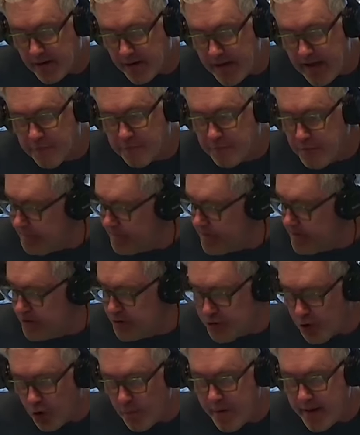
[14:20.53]
if
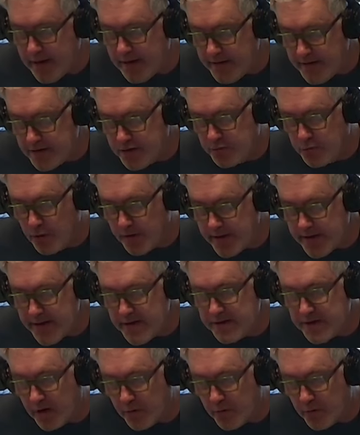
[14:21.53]
so many of these
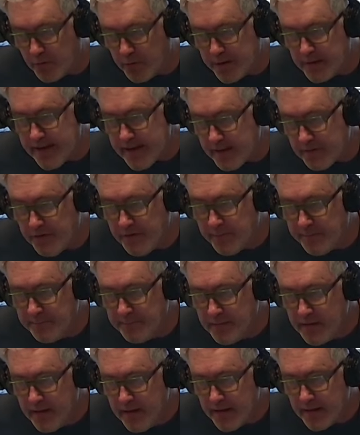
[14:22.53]
rookies are really it.
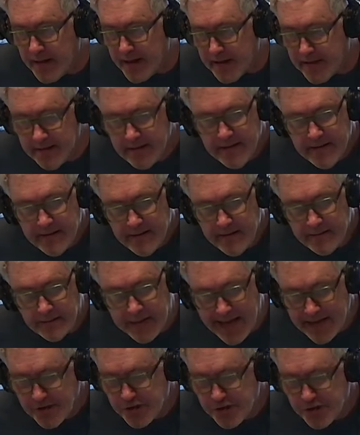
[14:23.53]
Like
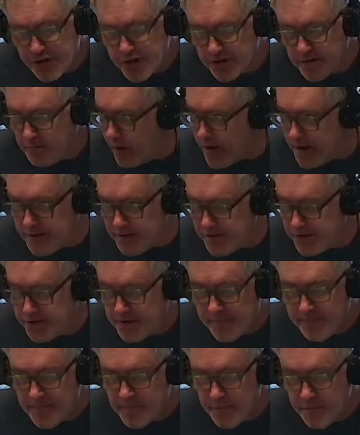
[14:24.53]
last year
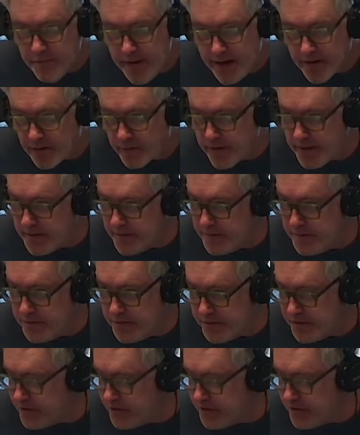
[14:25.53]
was
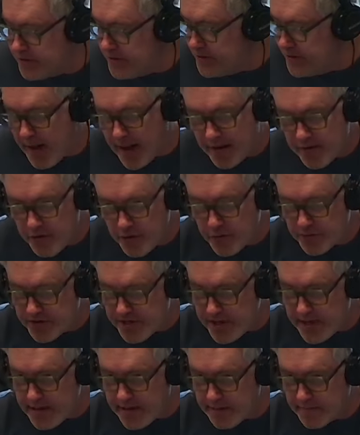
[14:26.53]
veterans, some on new
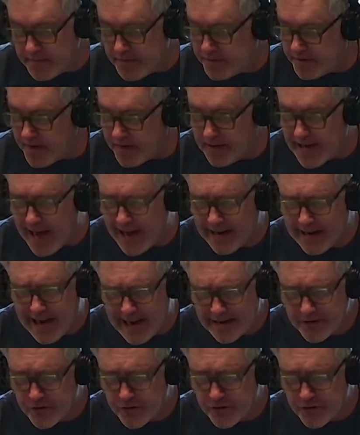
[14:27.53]
teams that got
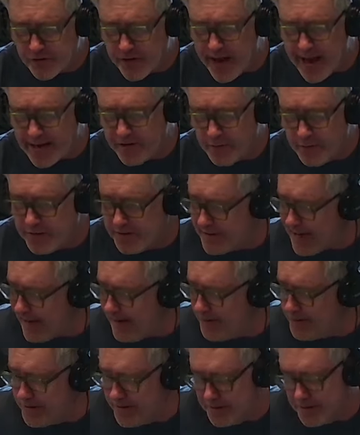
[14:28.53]
contracts, and it was
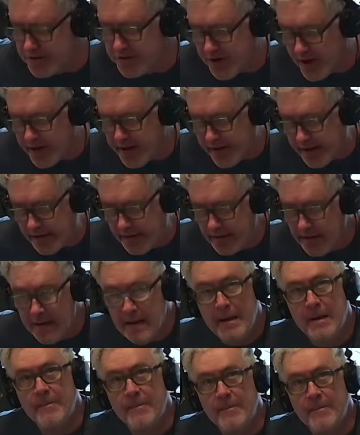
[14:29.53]
a little stunning.
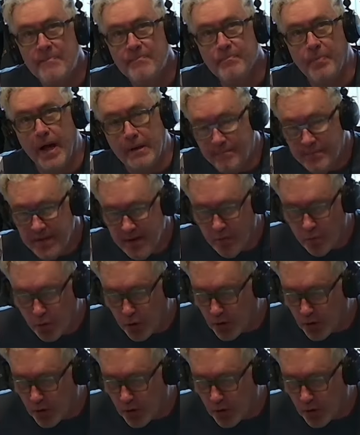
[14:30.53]
But it